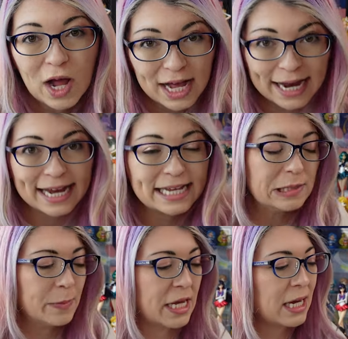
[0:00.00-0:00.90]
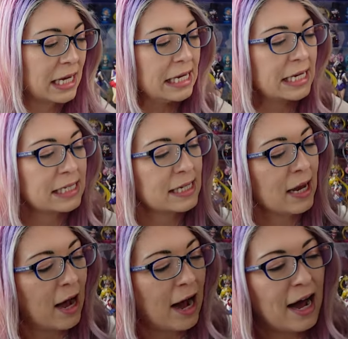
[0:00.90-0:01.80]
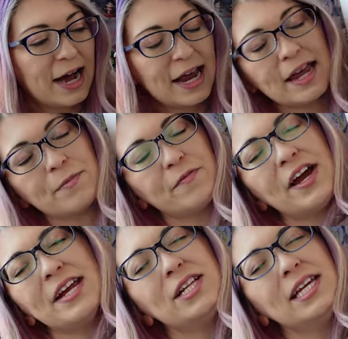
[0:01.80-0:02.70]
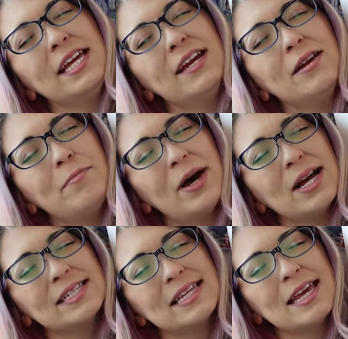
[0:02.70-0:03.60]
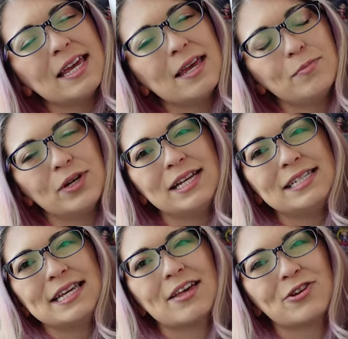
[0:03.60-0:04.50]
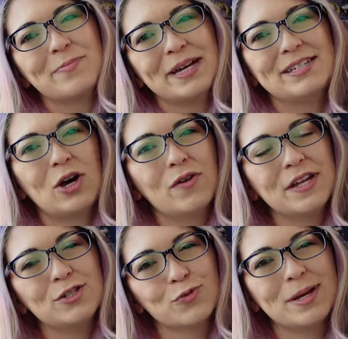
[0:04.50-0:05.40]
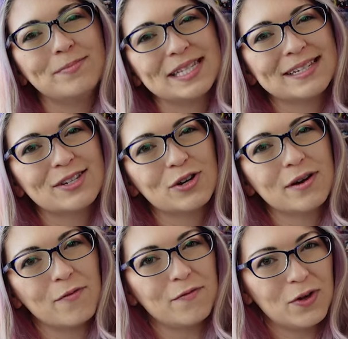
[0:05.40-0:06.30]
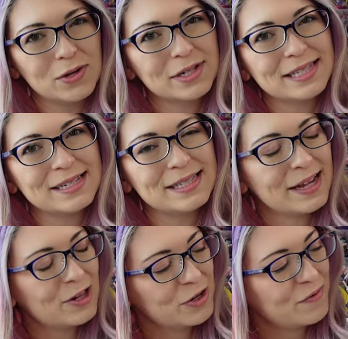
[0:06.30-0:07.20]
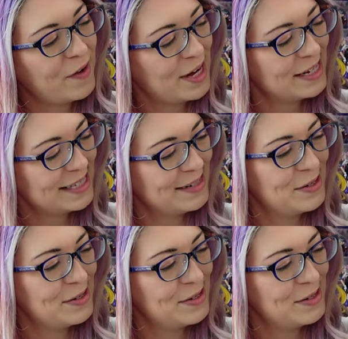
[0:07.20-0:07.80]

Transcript: why is because I am finally unboxing and putting together my Dollfie Dream Sister Volks Sailor Venus